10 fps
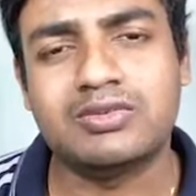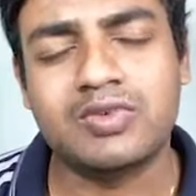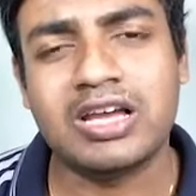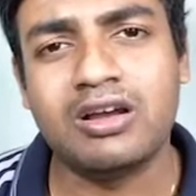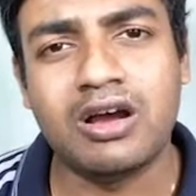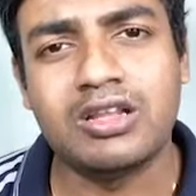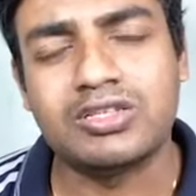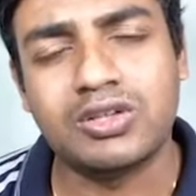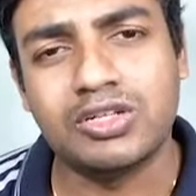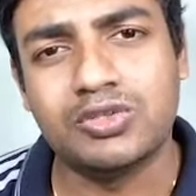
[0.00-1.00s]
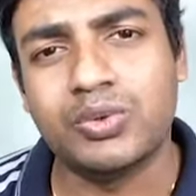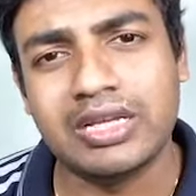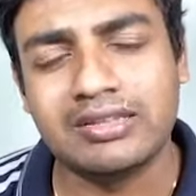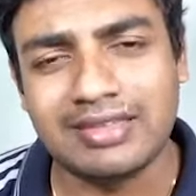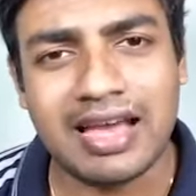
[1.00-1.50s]
why God is not
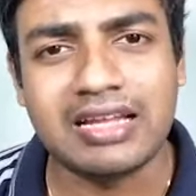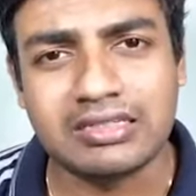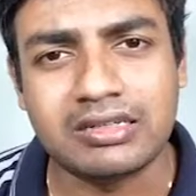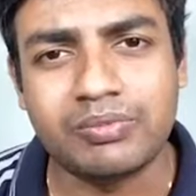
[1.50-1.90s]
doing that,